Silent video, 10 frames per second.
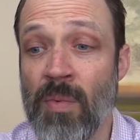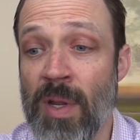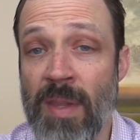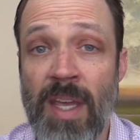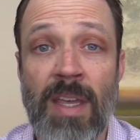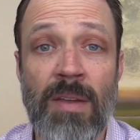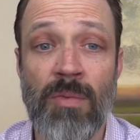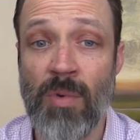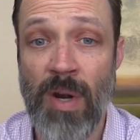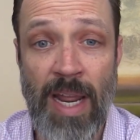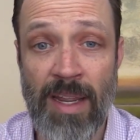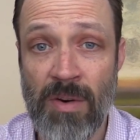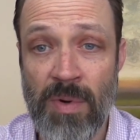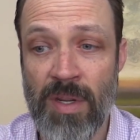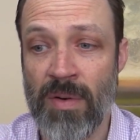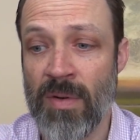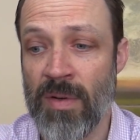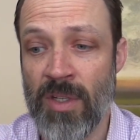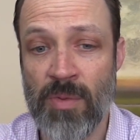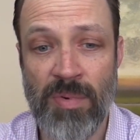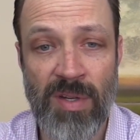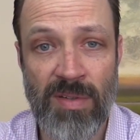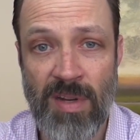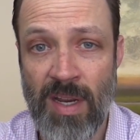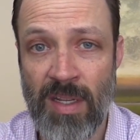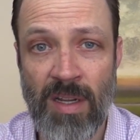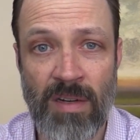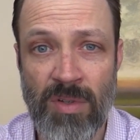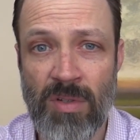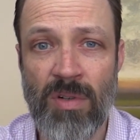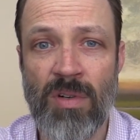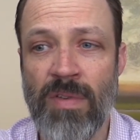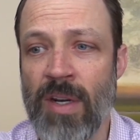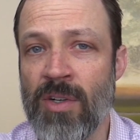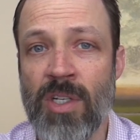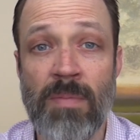when they were angry or expressed any kind of assertive energy,